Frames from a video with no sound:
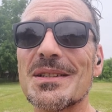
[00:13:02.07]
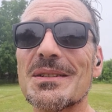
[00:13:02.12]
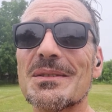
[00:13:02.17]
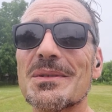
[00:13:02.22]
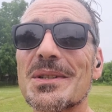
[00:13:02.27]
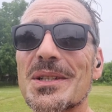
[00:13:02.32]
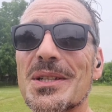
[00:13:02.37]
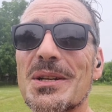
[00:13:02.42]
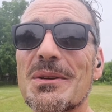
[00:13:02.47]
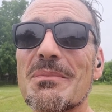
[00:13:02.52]

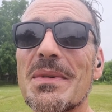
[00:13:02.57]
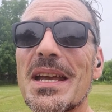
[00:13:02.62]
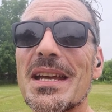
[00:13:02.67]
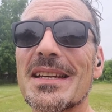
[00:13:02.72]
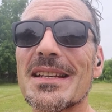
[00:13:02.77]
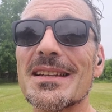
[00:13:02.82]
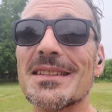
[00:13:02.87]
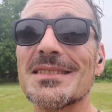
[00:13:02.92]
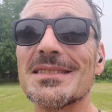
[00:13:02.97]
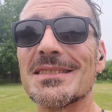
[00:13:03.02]
We're going to make
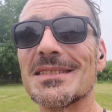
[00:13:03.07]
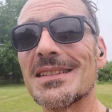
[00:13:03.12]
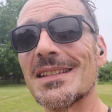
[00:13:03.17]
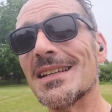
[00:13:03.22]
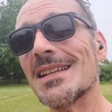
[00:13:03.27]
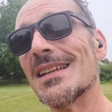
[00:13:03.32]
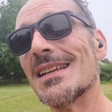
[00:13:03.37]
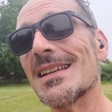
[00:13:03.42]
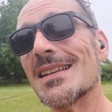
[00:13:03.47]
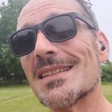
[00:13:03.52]
it.
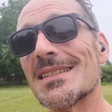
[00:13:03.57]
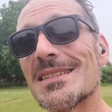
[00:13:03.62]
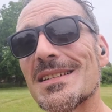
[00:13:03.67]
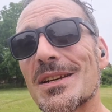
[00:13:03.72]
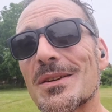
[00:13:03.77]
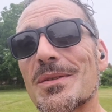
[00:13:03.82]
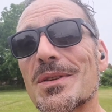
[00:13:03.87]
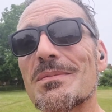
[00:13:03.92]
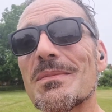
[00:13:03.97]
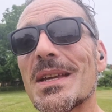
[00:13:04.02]

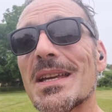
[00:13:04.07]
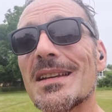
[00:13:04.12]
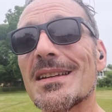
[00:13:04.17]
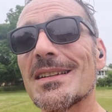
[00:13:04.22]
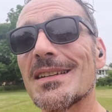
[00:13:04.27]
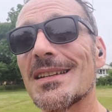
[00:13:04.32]
Stick with me.